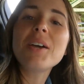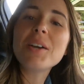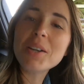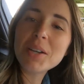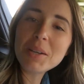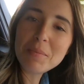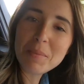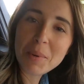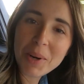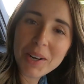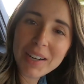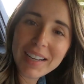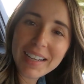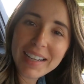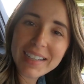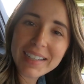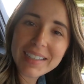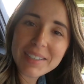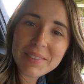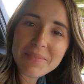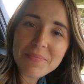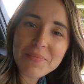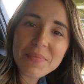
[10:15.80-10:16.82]
Good
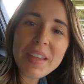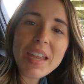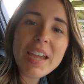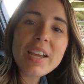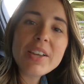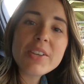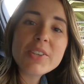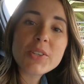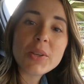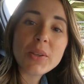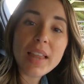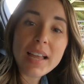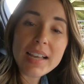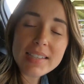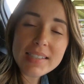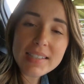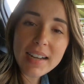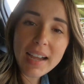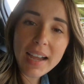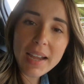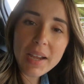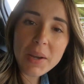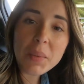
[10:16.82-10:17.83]
morning. So last
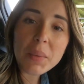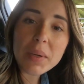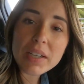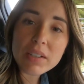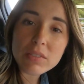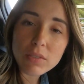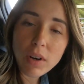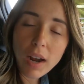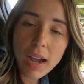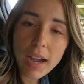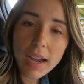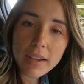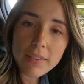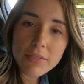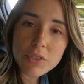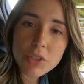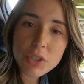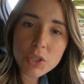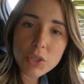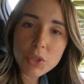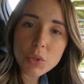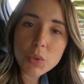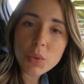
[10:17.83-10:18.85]
night we arrived
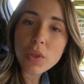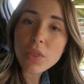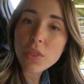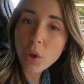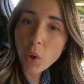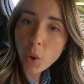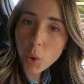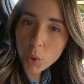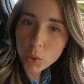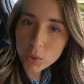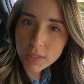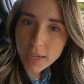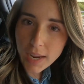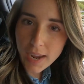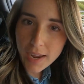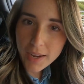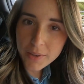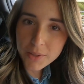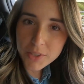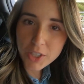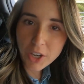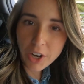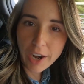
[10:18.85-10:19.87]
to the old
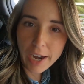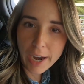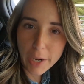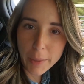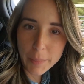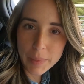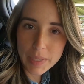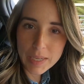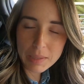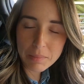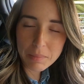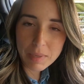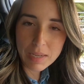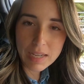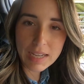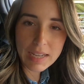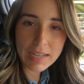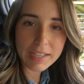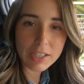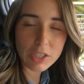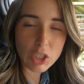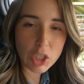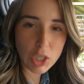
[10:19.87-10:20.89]
house, our
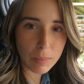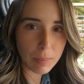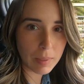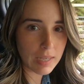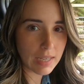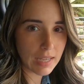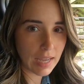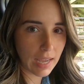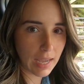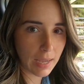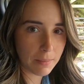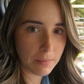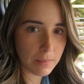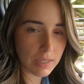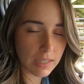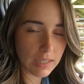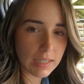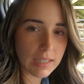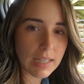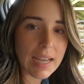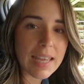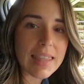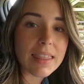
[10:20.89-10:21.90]
Airbnb in Chipping
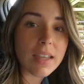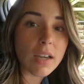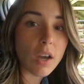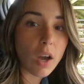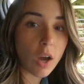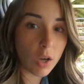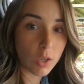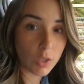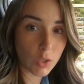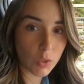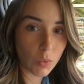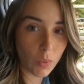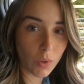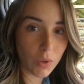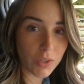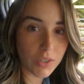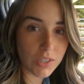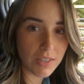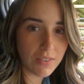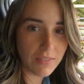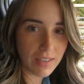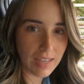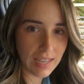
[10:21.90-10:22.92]
Campden in the
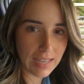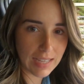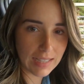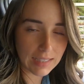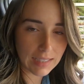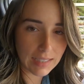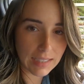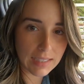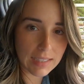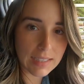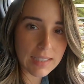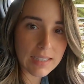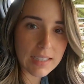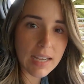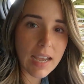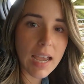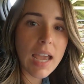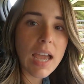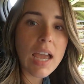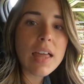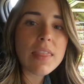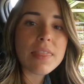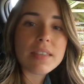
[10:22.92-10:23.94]
Cotswolds of England.
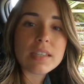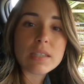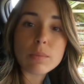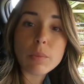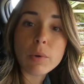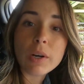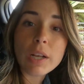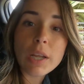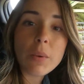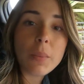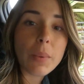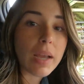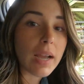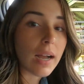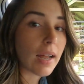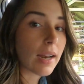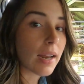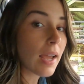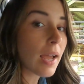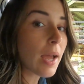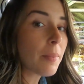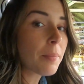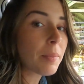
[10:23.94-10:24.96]
This morning we
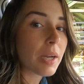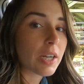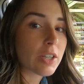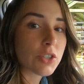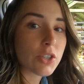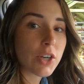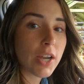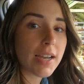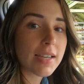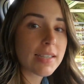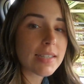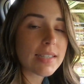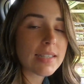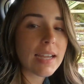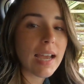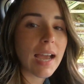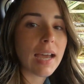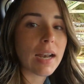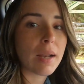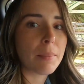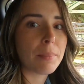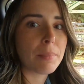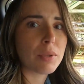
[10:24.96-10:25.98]
got up, got dressed,
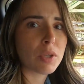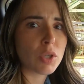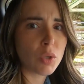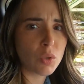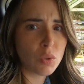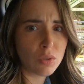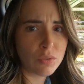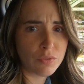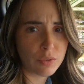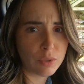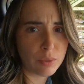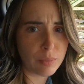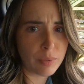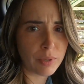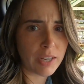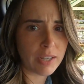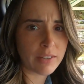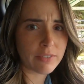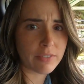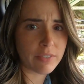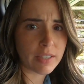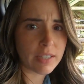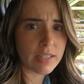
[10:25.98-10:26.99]
had a beautiful
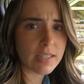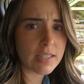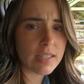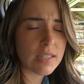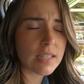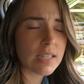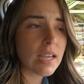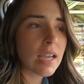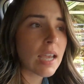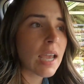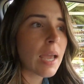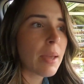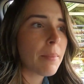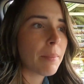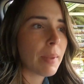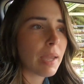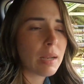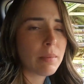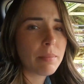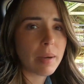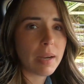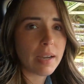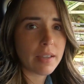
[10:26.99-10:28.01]
breakfast
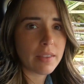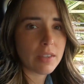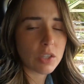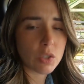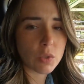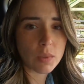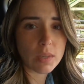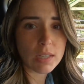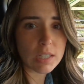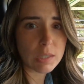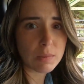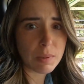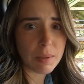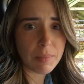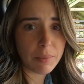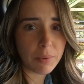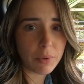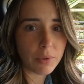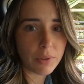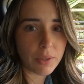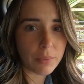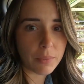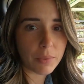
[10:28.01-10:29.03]
made by the sweetest
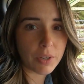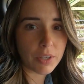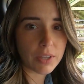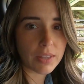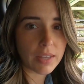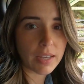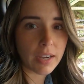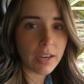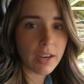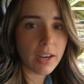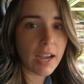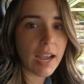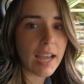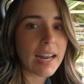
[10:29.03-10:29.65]
people that work there.